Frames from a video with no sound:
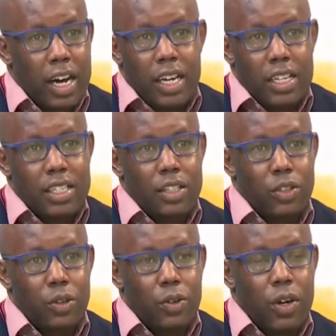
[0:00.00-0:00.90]
Ali Hassan
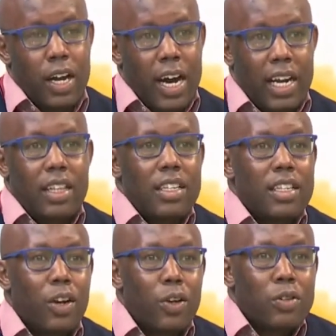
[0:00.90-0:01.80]
Joho. And I think
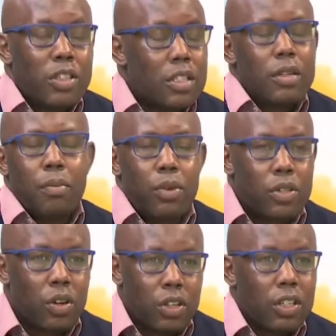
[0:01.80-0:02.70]
it's the
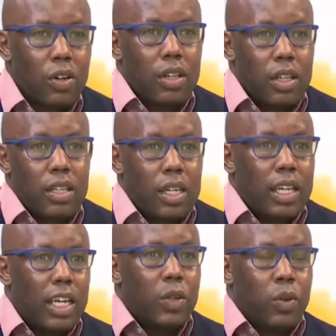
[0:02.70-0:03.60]
most logical thing that
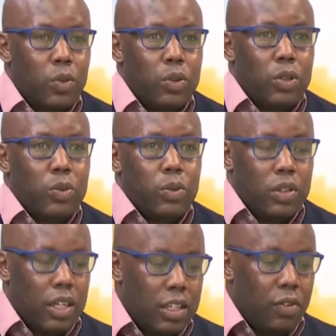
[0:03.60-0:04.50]
anyone would do,
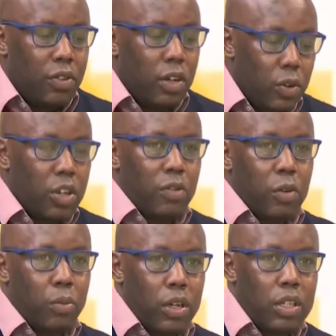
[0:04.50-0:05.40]
that if you're looking
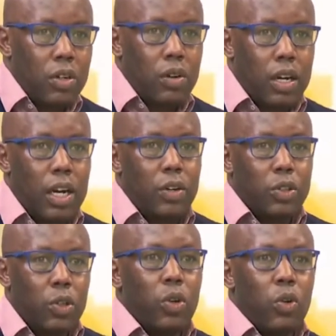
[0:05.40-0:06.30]
for political
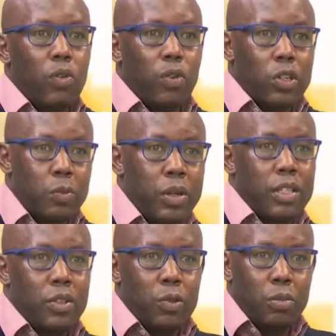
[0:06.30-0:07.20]
clout, you look for
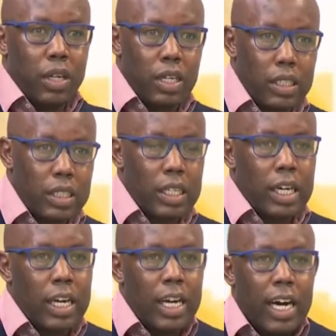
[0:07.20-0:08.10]
space to build it.
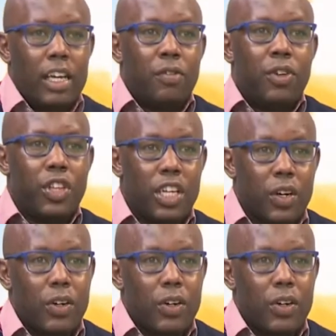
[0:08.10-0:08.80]
And if within